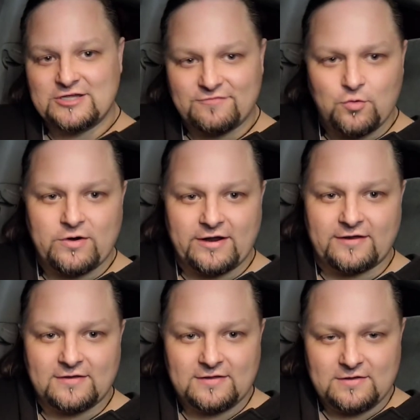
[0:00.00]
giveaway
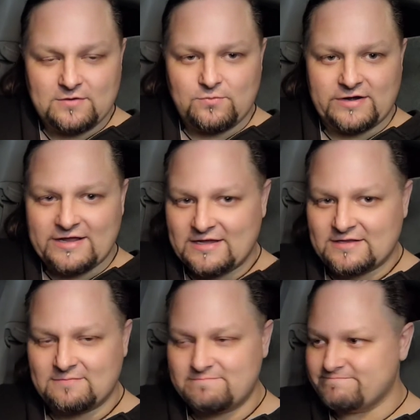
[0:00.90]
when i hit
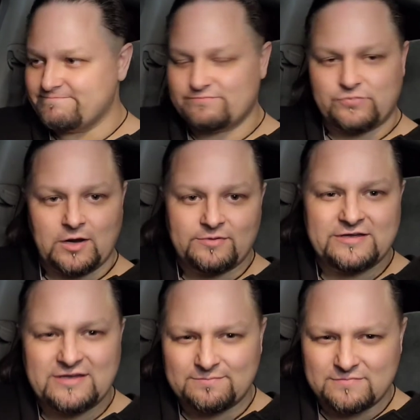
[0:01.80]

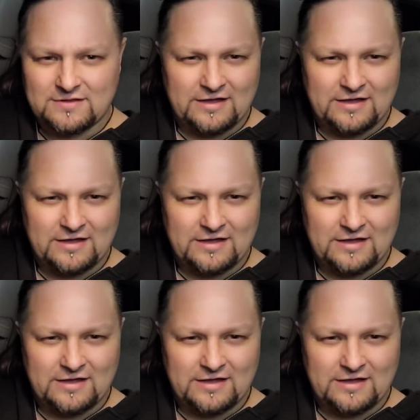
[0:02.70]
probably um,